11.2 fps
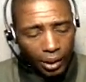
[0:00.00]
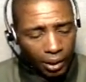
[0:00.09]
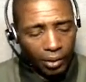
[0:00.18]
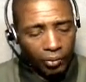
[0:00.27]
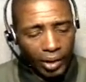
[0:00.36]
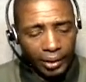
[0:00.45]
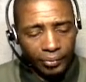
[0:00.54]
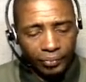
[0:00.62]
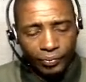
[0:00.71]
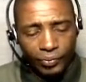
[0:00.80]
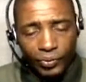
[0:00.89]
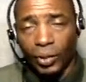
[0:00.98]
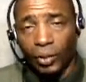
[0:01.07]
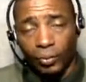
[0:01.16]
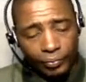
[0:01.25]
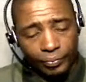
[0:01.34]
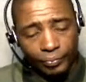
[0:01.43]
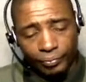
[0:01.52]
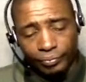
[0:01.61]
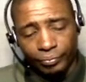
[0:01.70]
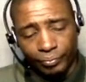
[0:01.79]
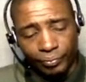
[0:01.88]
All right. So,
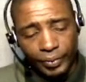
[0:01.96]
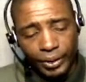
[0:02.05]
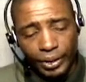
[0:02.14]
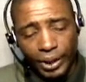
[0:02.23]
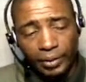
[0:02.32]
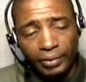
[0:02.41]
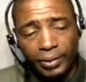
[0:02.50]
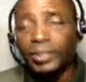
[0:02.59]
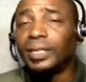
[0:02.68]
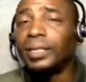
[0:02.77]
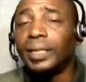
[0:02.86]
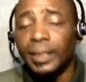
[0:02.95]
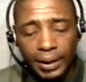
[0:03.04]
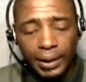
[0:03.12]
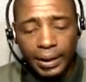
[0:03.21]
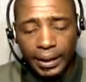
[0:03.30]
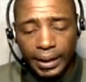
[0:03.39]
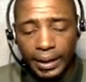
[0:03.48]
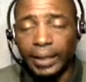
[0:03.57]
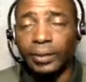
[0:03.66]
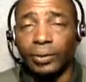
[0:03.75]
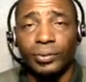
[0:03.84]
Chiefs,
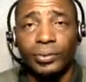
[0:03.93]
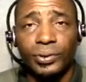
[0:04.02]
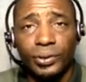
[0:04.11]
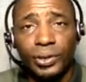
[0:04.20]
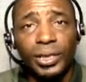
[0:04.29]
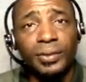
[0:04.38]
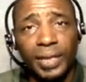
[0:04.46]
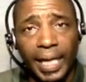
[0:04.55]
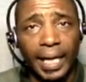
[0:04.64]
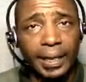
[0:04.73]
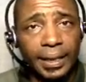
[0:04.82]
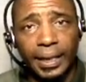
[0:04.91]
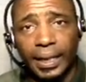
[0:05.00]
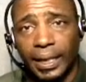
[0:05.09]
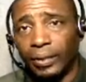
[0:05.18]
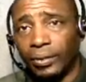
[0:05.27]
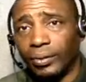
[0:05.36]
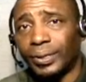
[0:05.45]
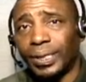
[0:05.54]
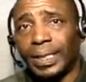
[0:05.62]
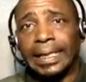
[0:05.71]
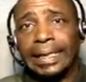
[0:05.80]
Eagles. Chiefs at the
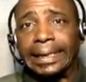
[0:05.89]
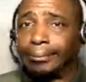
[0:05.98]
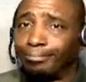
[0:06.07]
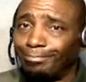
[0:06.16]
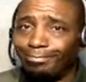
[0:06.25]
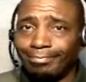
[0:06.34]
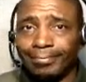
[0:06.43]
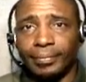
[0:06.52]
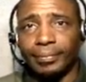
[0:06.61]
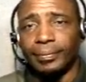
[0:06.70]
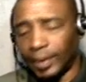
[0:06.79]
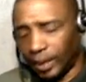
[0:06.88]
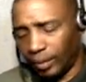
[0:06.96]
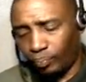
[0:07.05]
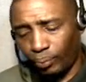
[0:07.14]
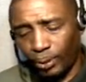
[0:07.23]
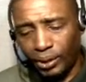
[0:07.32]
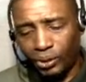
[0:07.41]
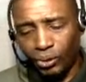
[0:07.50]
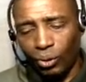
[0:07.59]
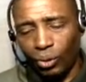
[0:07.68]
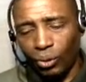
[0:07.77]
Eagles. Pretty
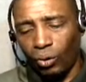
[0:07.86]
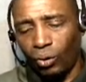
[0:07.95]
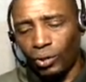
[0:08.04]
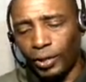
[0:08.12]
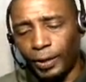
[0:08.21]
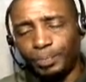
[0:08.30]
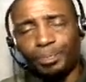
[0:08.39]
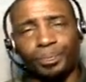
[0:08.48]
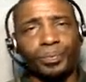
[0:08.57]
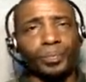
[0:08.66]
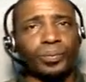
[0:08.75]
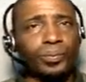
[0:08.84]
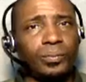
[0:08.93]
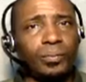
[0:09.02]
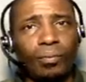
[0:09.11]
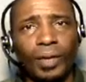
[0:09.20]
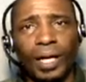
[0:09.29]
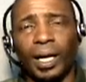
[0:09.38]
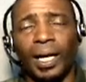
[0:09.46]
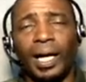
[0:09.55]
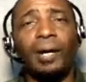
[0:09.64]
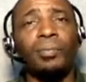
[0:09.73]
tall order.
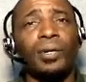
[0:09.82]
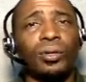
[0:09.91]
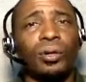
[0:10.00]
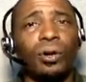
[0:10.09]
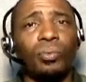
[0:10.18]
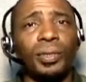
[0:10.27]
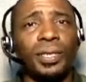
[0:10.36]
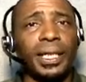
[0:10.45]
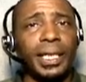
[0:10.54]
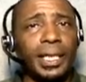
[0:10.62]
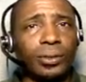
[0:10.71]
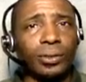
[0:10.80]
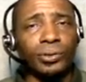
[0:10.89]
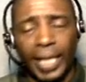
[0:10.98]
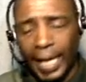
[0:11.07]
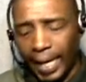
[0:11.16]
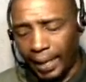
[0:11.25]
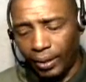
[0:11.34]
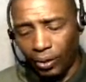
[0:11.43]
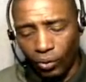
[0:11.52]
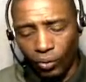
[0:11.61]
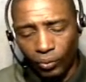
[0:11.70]
I'm going to go with the Eagles at
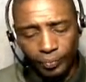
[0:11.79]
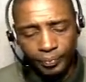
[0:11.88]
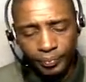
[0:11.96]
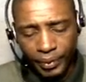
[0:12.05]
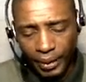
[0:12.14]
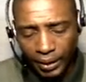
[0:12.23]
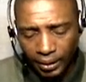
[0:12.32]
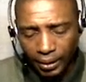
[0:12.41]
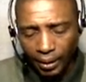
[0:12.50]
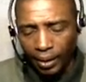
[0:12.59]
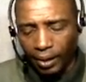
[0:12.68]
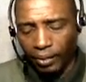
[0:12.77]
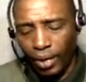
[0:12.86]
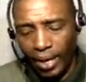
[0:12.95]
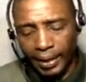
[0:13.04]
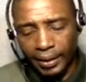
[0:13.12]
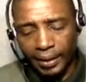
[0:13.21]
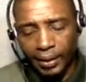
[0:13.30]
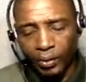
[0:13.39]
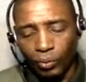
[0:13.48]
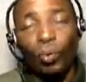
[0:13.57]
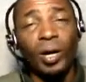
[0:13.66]
home. All right.
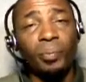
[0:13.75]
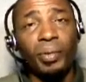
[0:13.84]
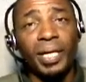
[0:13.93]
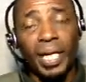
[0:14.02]
1